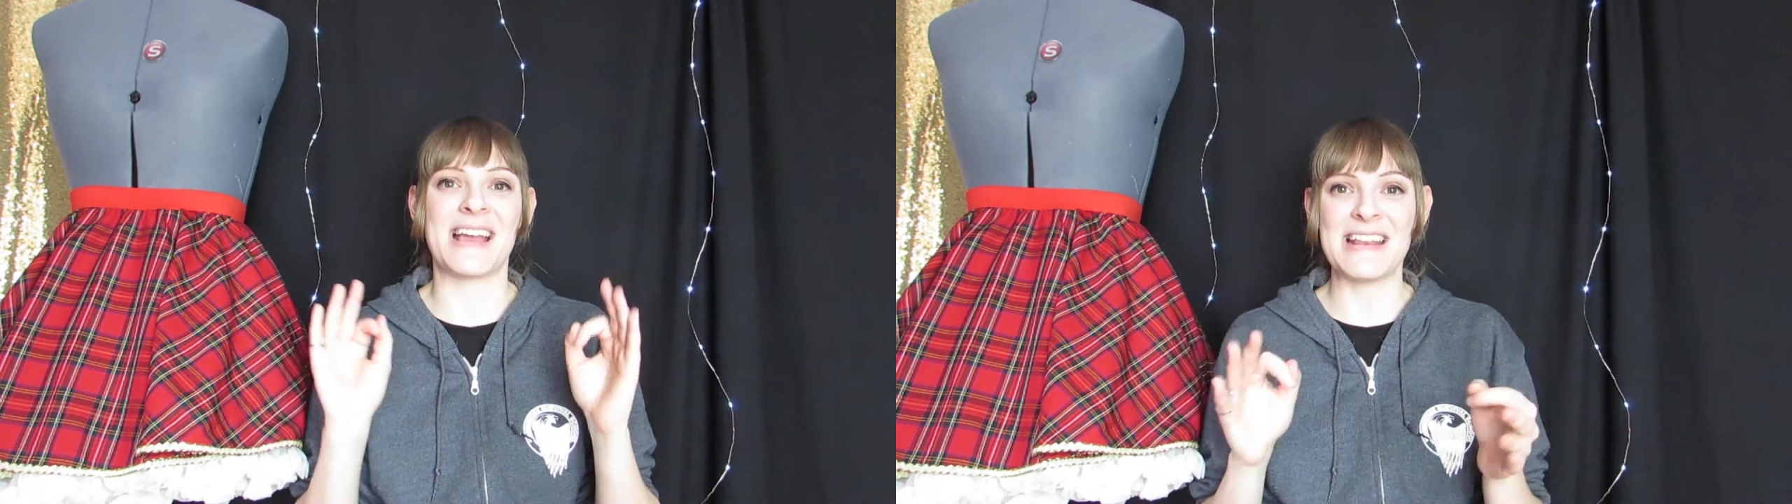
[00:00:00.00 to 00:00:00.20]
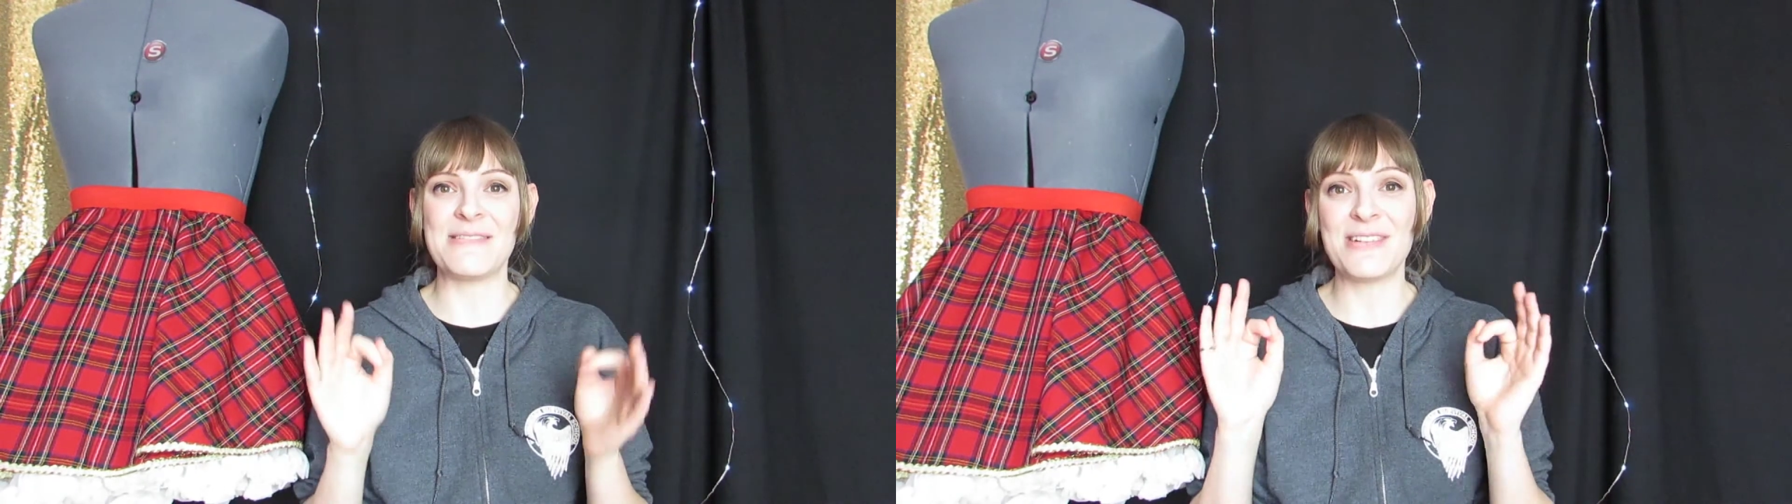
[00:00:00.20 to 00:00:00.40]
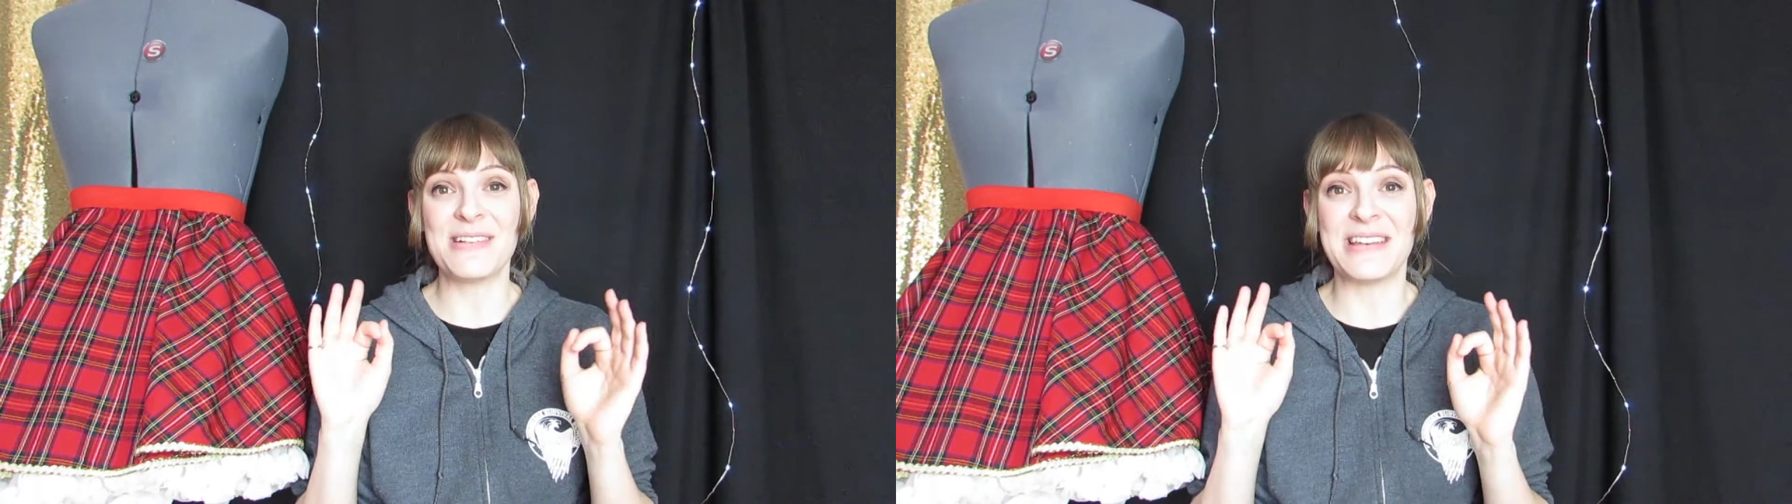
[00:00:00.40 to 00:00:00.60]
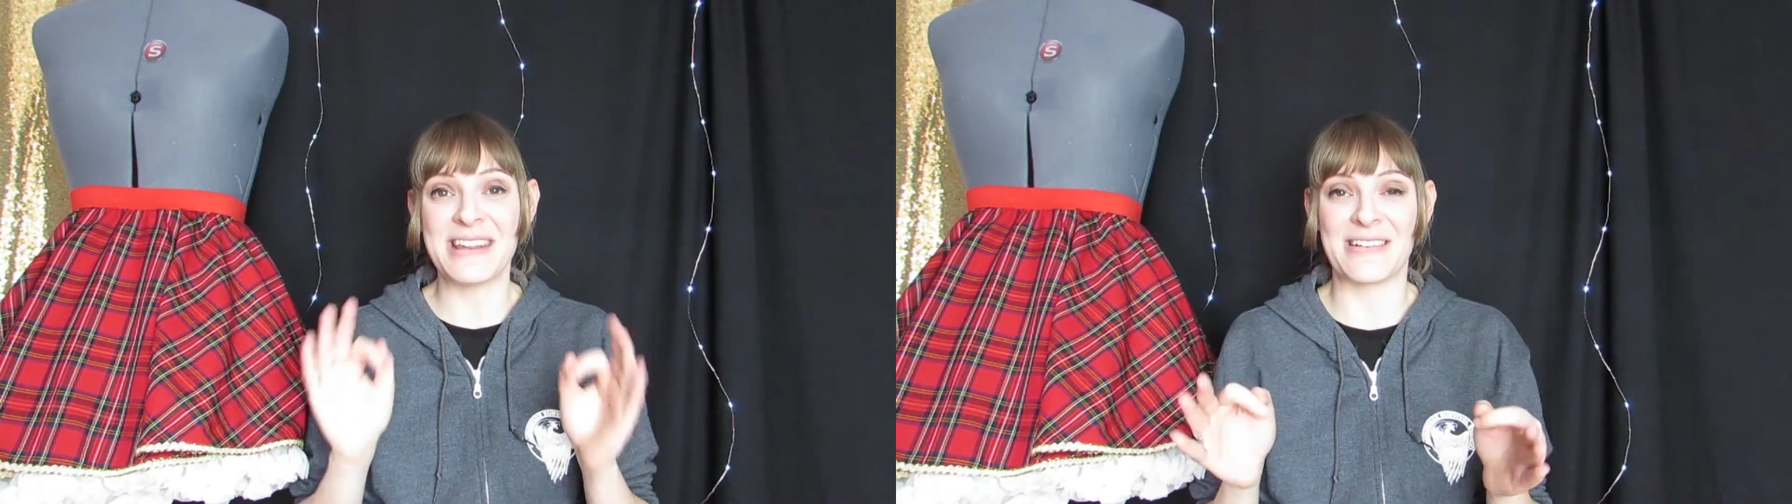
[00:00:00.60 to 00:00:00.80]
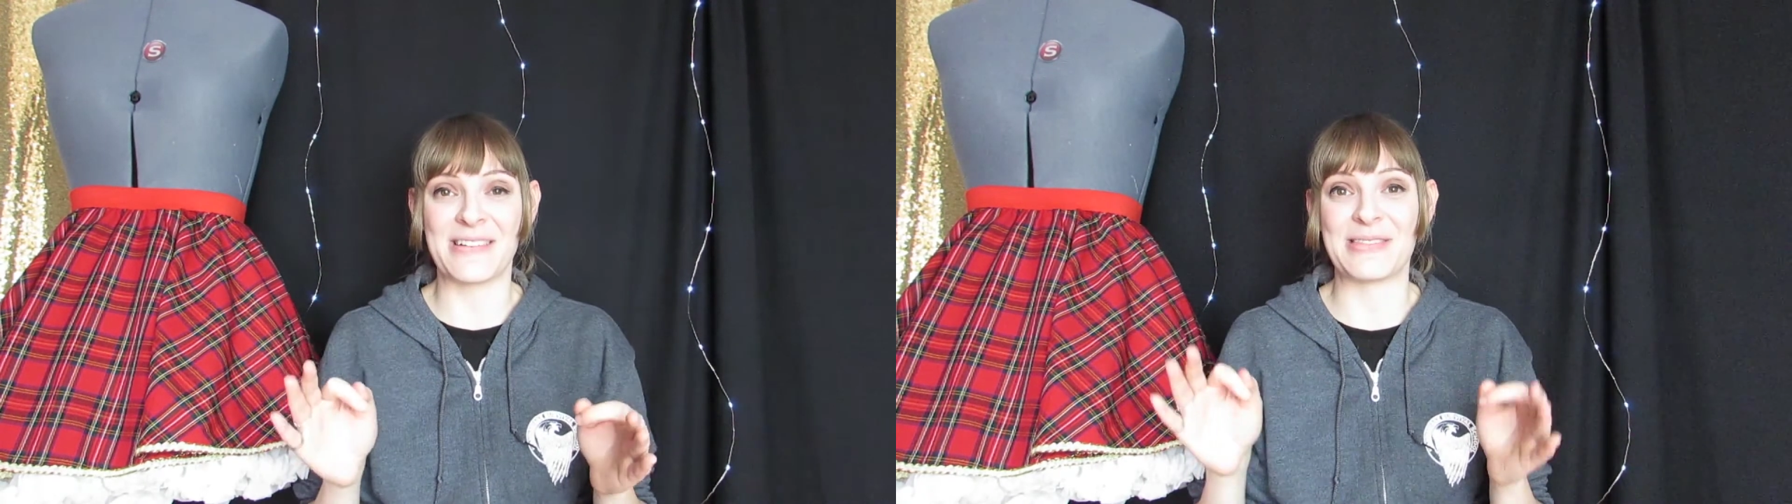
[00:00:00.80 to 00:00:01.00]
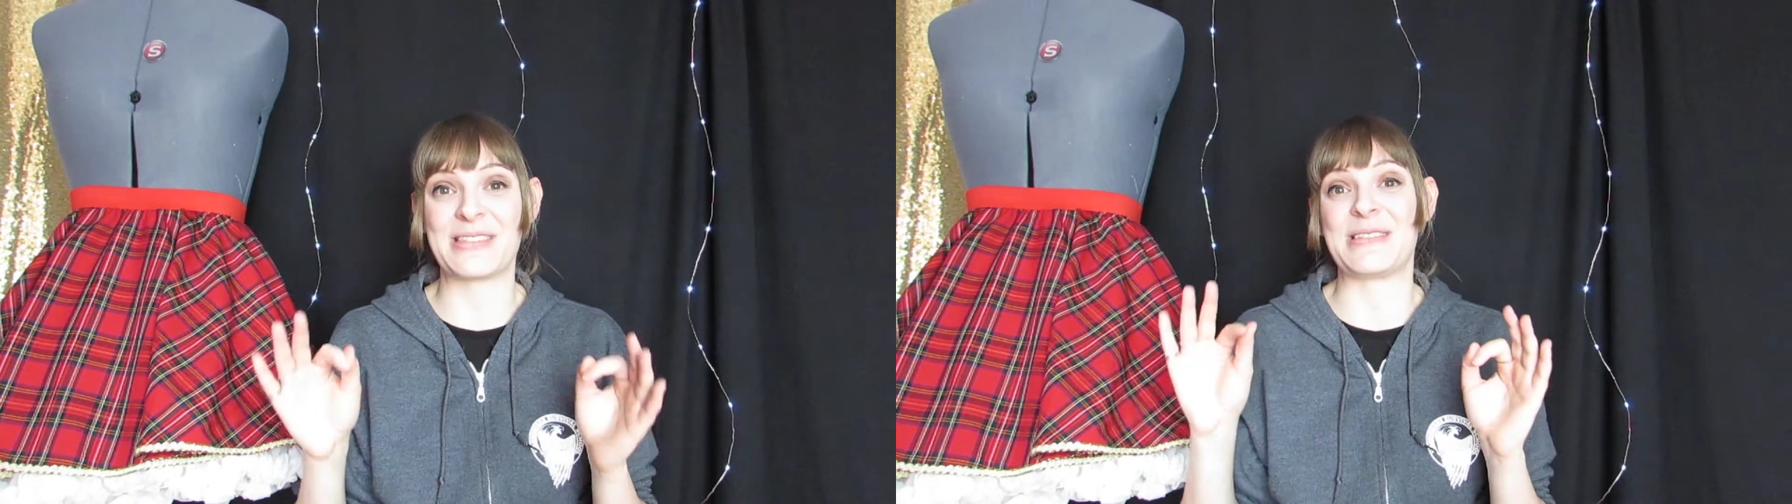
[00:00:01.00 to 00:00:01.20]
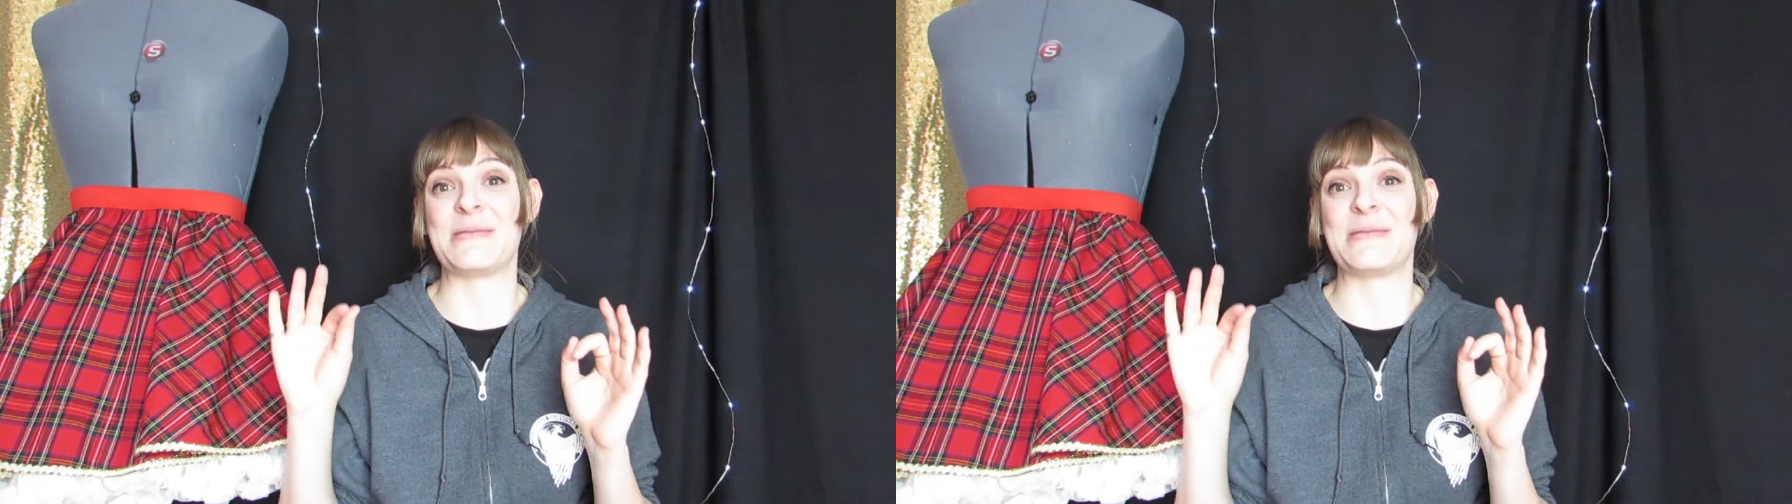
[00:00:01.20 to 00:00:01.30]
anywhere near the